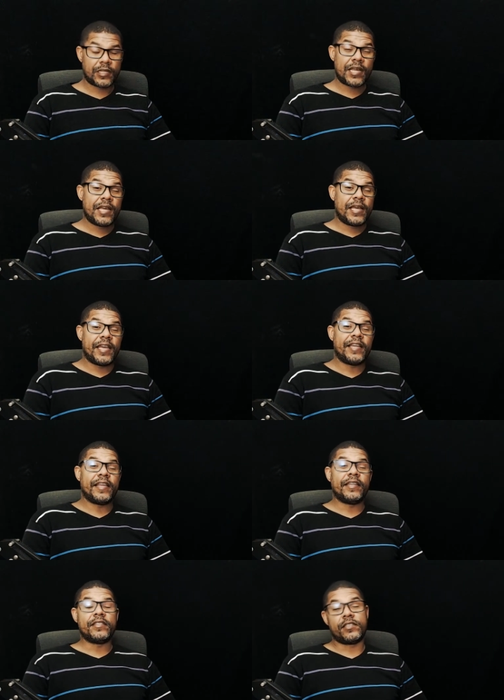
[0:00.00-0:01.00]
Hey,
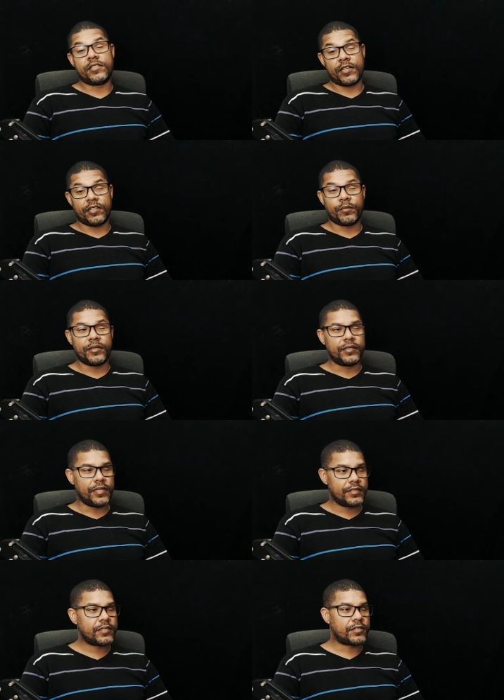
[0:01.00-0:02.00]
ladies and gentlemen,
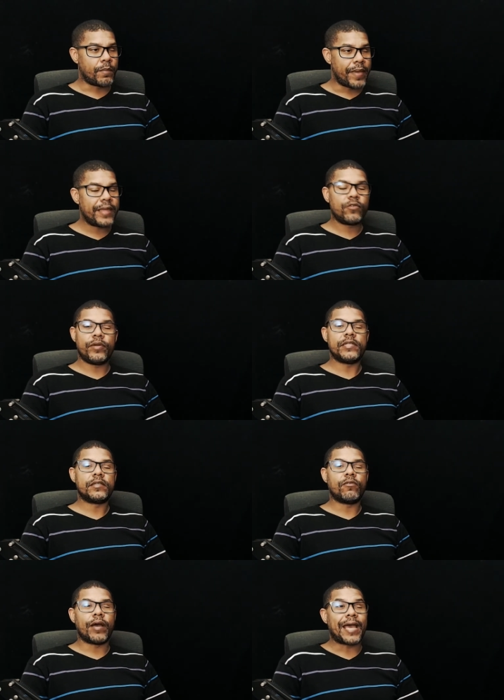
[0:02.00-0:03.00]
this is the main reason
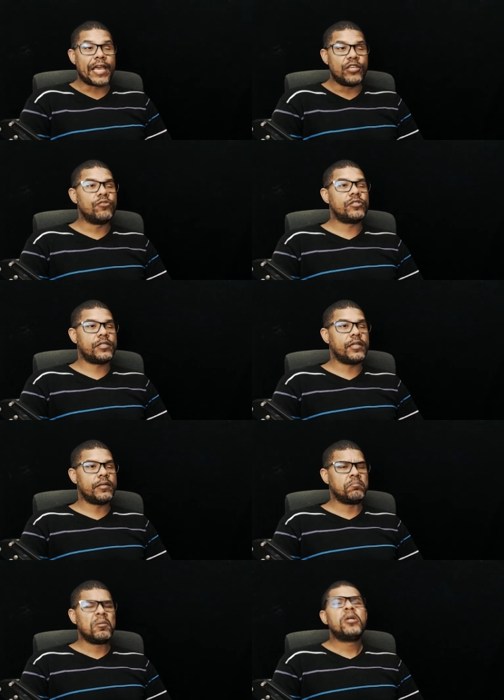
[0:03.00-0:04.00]
why I
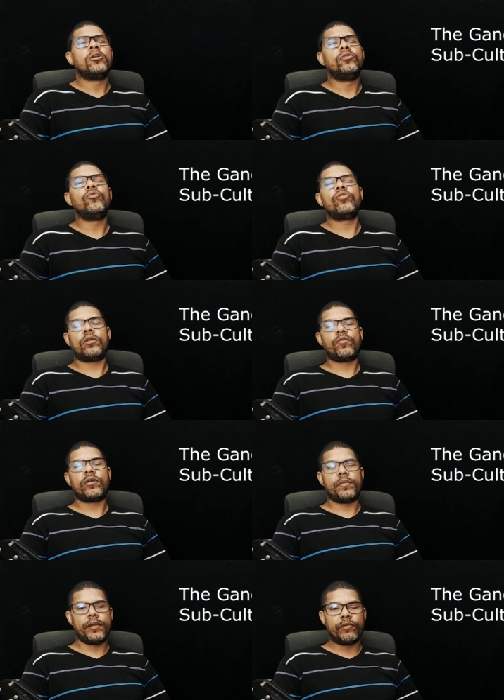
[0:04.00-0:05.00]
usually do not want to
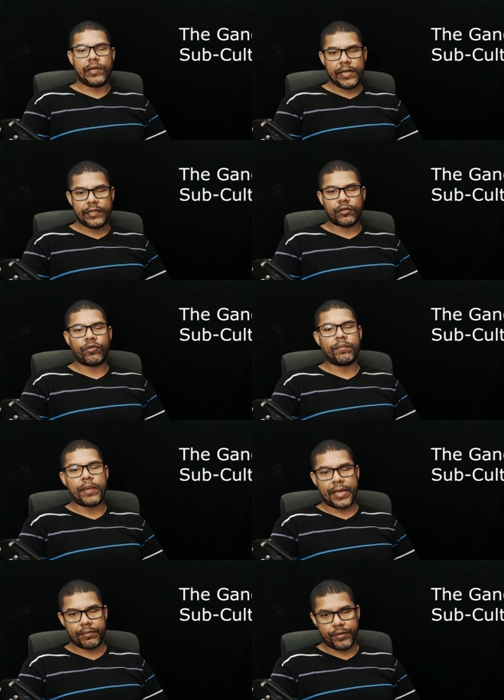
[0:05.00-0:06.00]
be related with
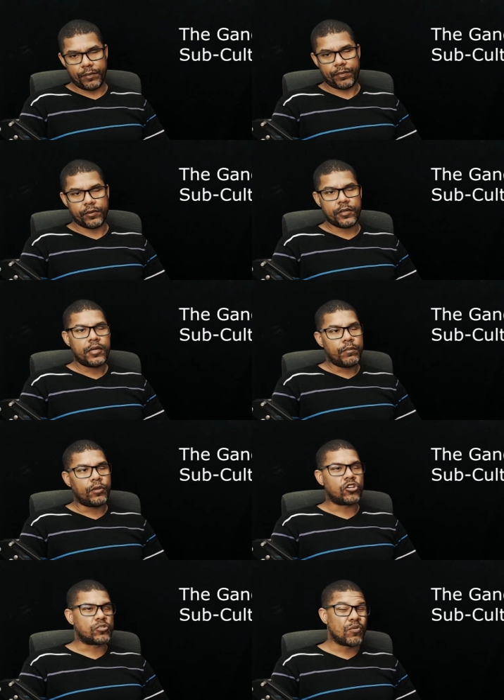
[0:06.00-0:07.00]
black people,
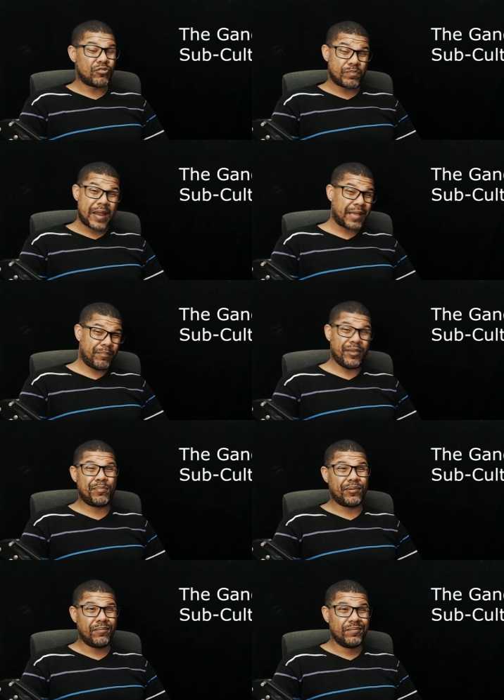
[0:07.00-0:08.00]
because most black
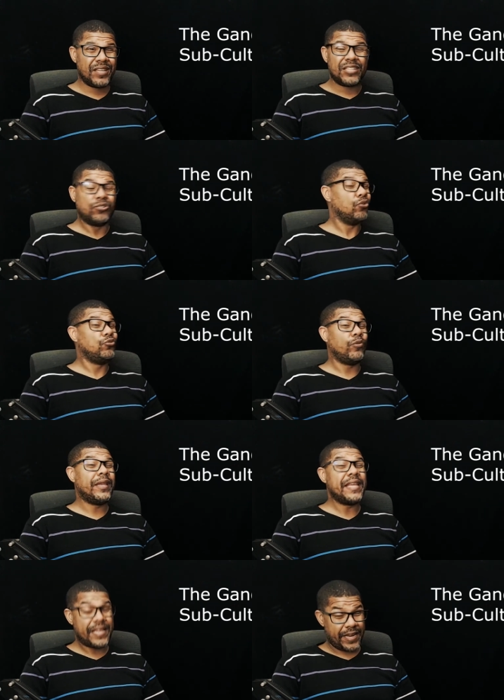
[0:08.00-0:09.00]
people don't really
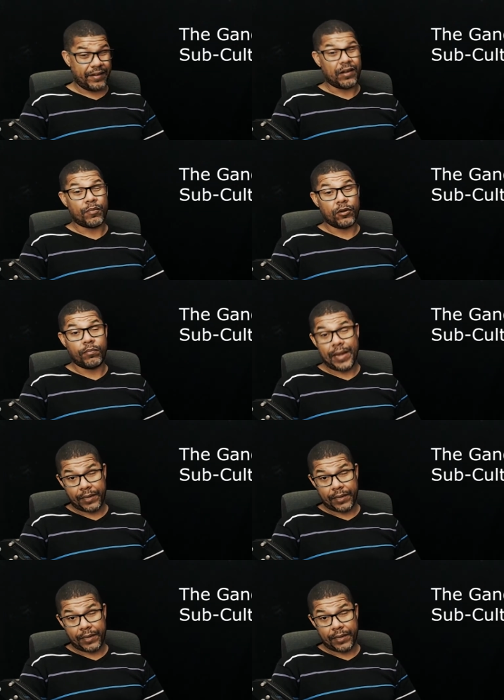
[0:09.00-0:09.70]
care about black